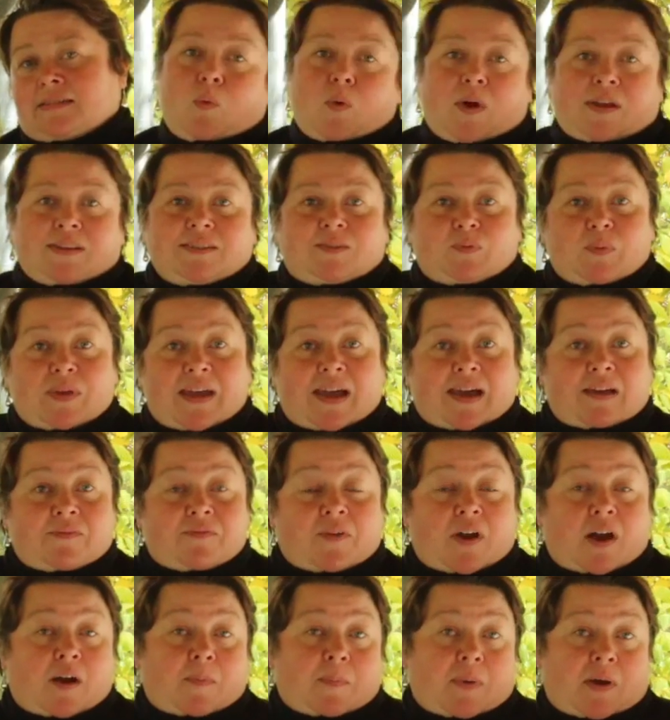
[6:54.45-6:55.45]
Once we
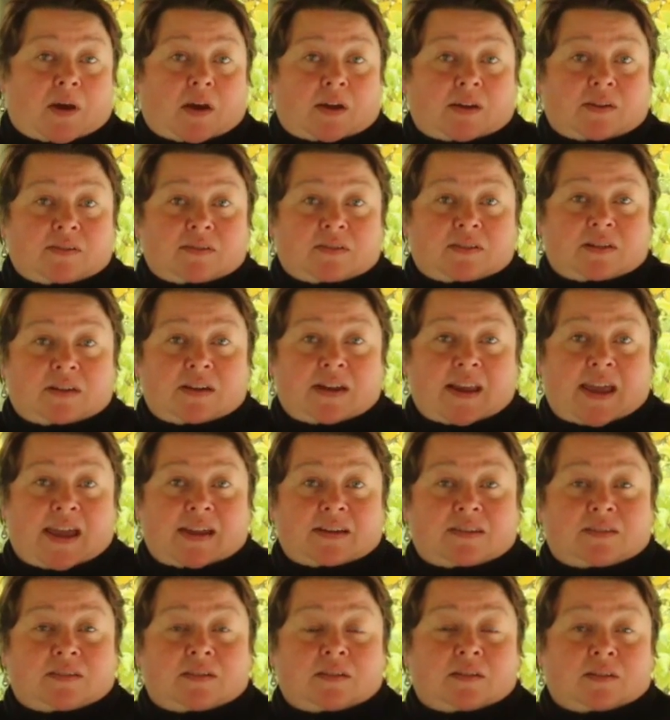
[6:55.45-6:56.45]
have our pond
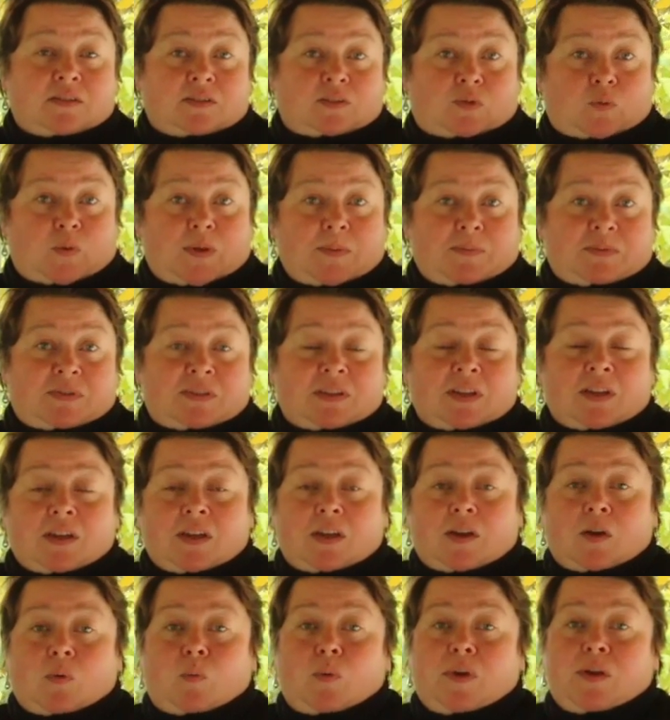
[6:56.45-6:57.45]
net swept,
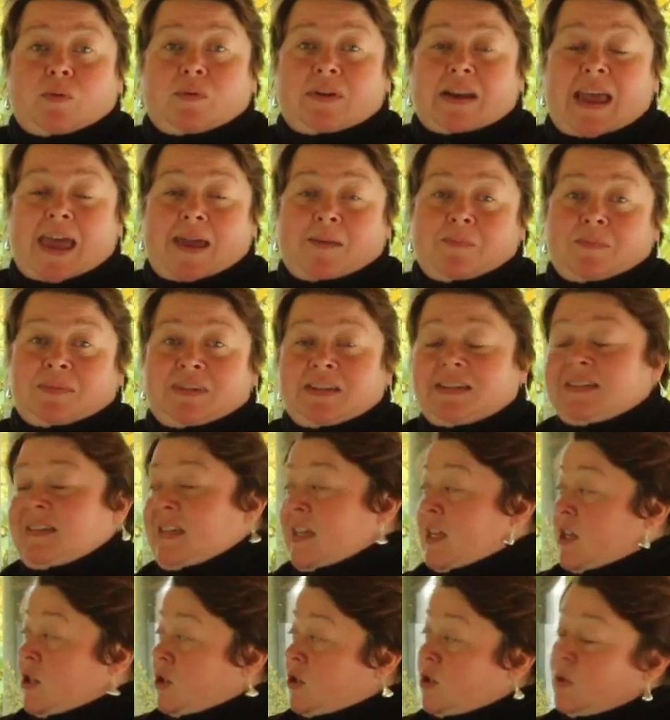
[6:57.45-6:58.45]
we would empty
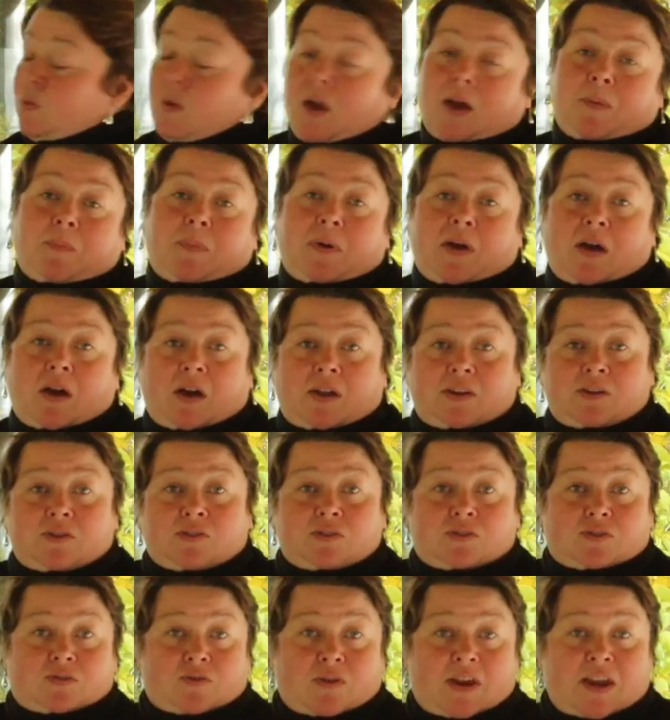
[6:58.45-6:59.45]
it into a pond
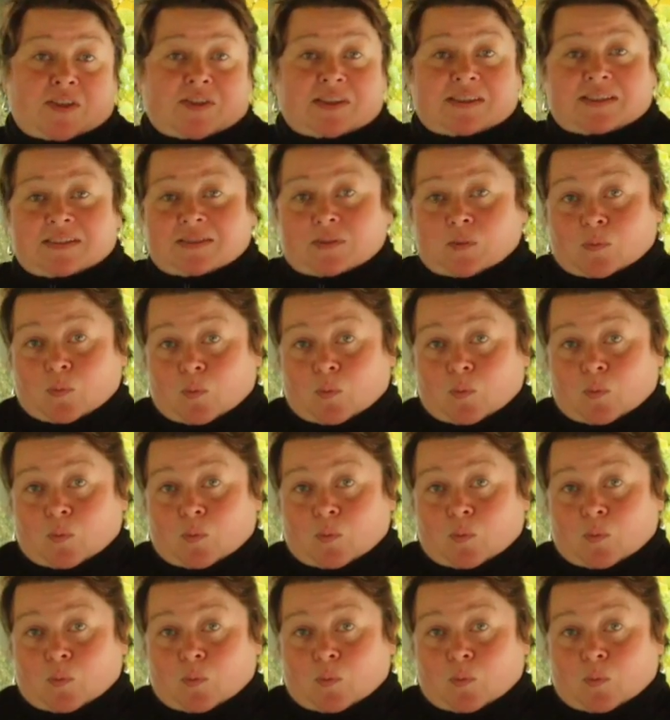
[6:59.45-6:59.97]
tray. This is a